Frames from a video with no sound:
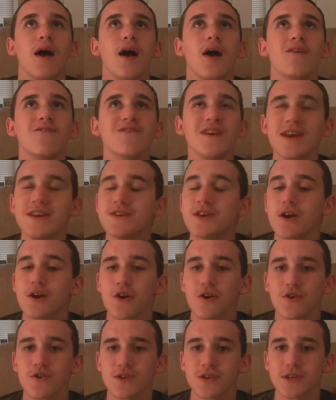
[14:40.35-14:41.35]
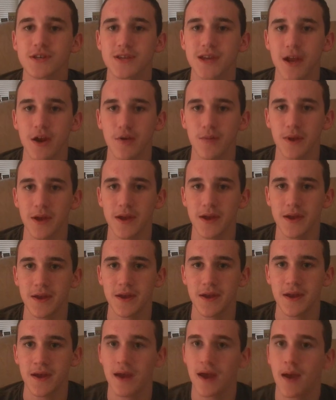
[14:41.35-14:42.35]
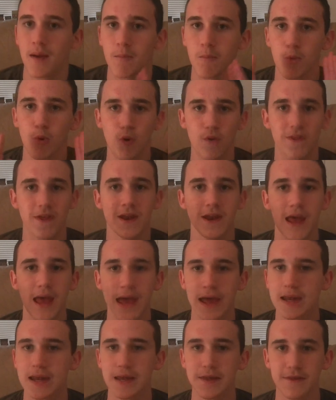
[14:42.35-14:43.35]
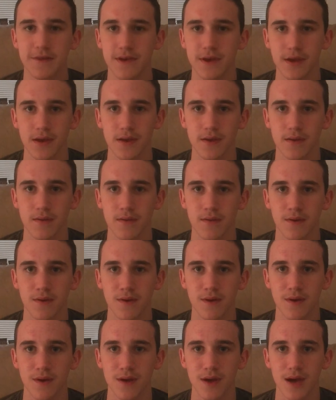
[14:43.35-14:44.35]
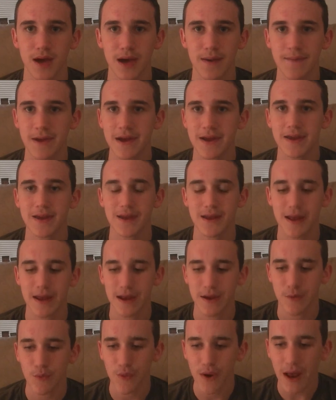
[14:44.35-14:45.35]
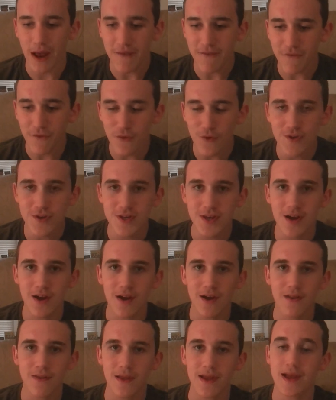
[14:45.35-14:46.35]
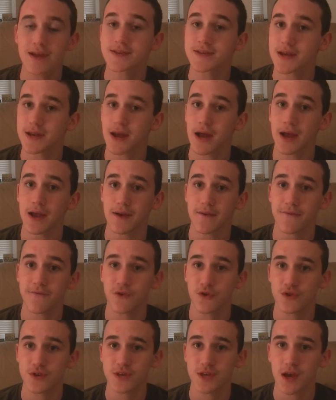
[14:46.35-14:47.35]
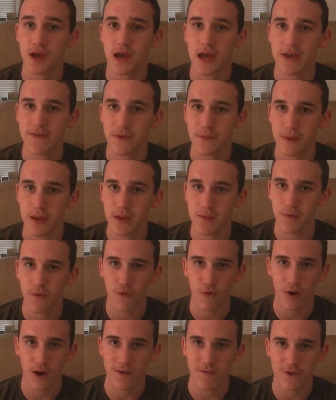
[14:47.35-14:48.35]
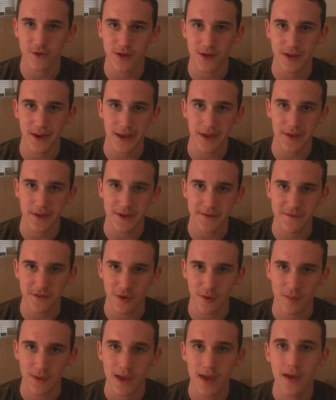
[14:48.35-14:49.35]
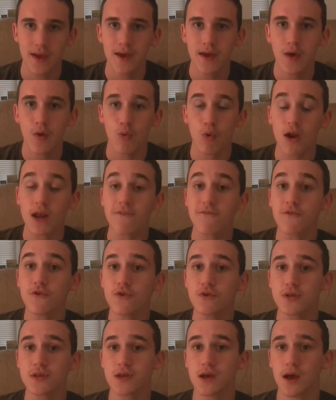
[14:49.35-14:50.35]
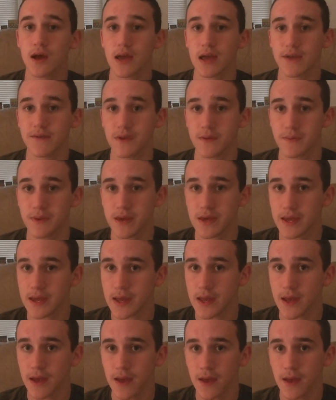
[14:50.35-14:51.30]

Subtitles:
face huggers scare me more than anything. I'm not kidding. When I first saw, like I said, I first saw AVP before I ever saw an Alien film. When I first saw AVP,